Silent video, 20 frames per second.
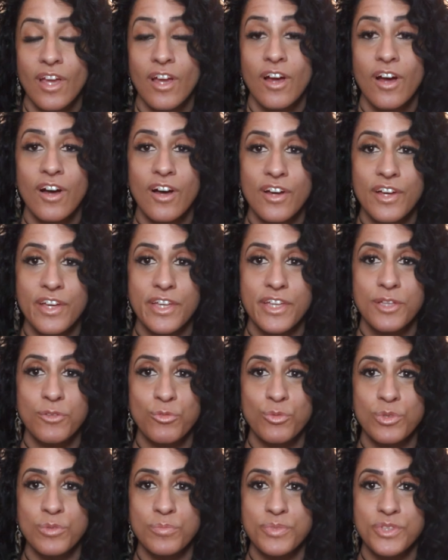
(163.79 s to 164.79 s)
I
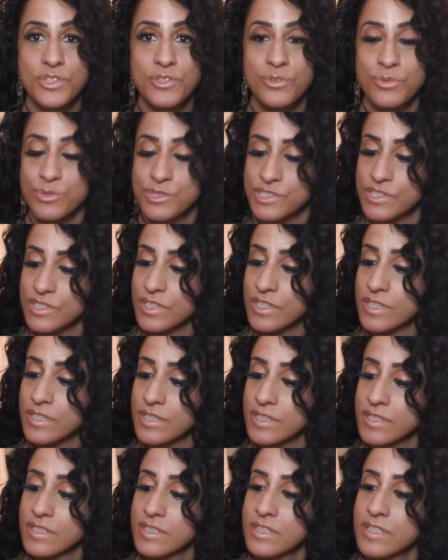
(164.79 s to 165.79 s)
will be
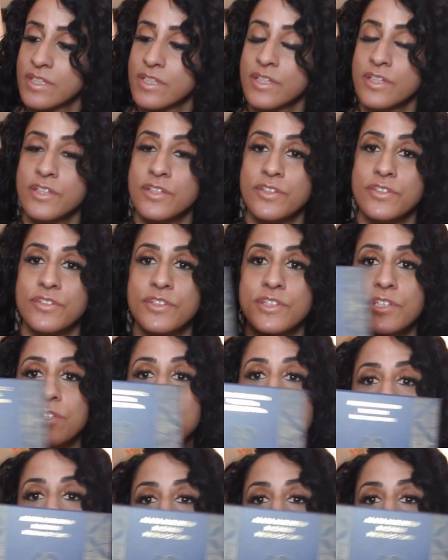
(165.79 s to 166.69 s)
using the